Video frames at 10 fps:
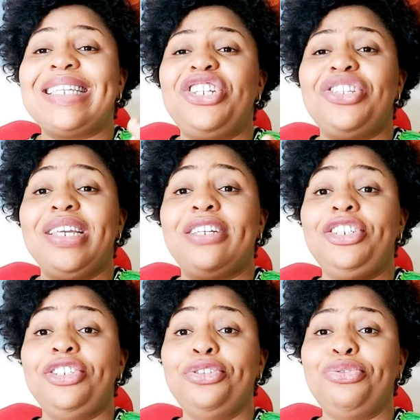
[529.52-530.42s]
teach their
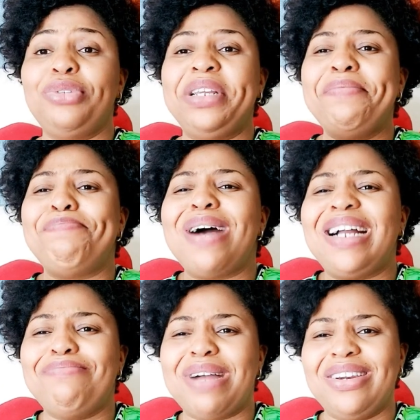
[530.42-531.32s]
children
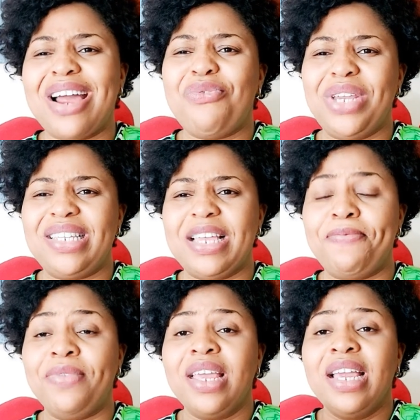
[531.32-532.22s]
bad
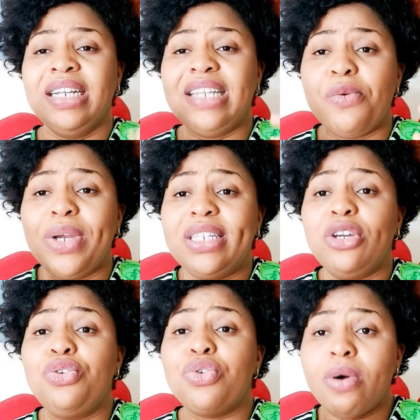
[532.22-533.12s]
mannerism that when
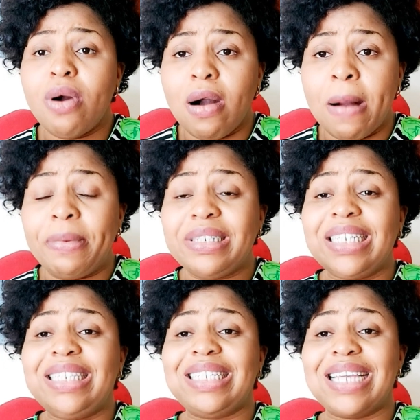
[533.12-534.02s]
they grow up,
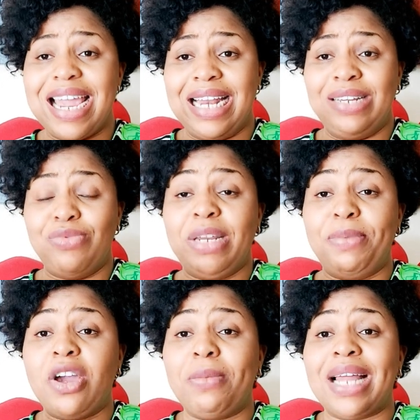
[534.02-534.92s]
when they
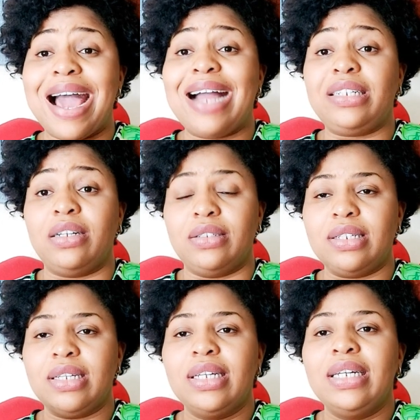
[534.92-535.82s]
become an
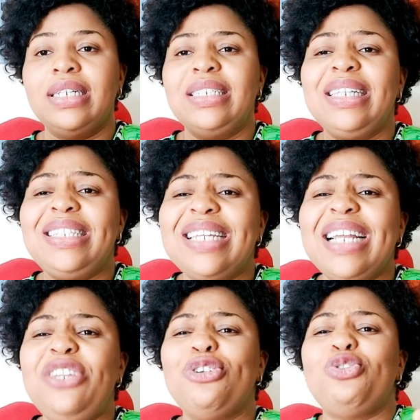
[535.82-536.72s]
adult, they
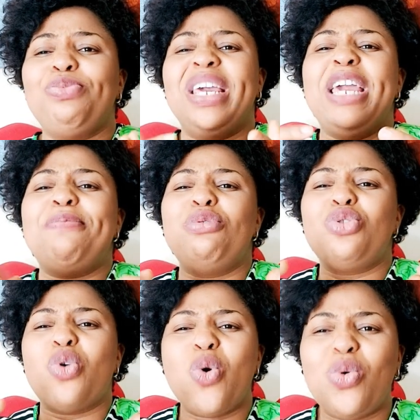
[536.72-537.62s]
tend not to be able
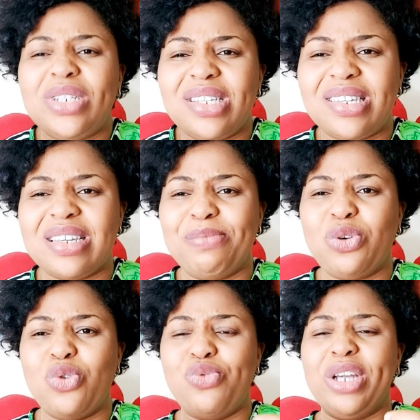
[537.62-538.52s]
to hold some
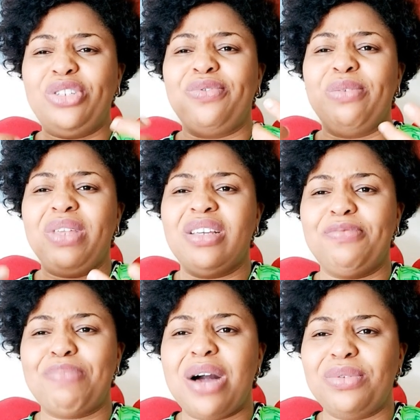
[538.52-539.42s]
correction from their
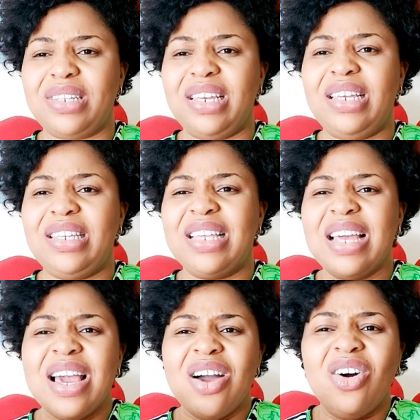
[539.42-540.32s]
spouses.
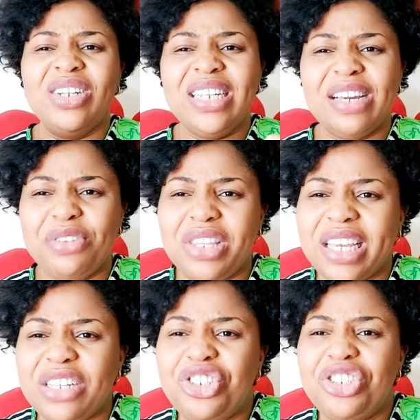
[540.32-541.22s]
Only have you
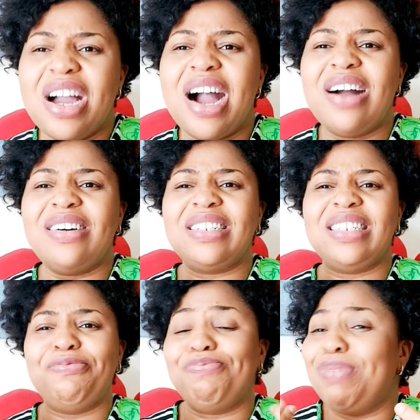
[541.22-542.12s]
taken shower?
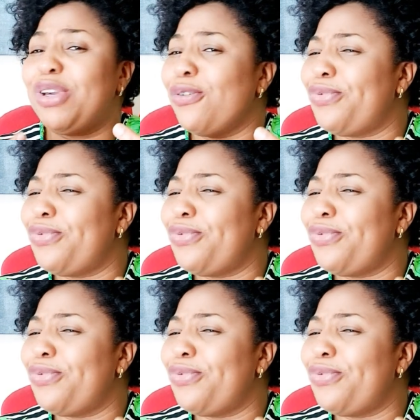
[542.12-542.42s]
They pick